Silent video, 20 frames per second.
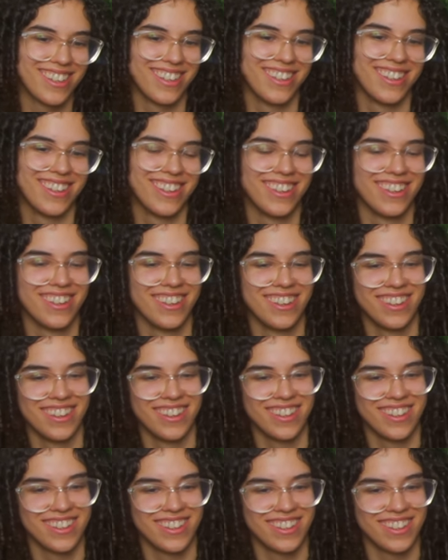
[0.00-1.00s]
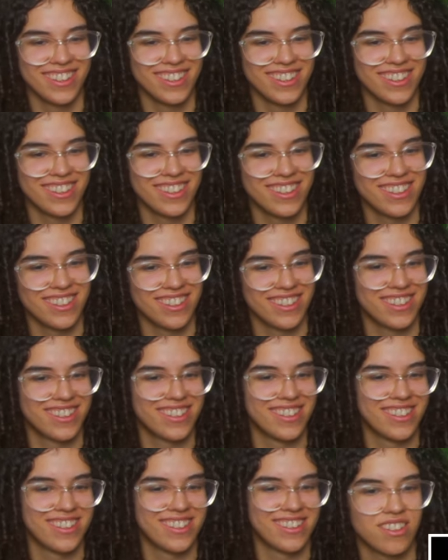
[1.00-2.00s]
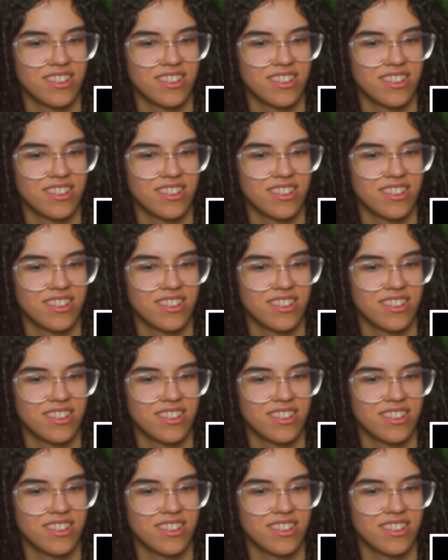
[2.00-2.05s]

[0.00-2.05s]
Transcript: This person isn't speaking.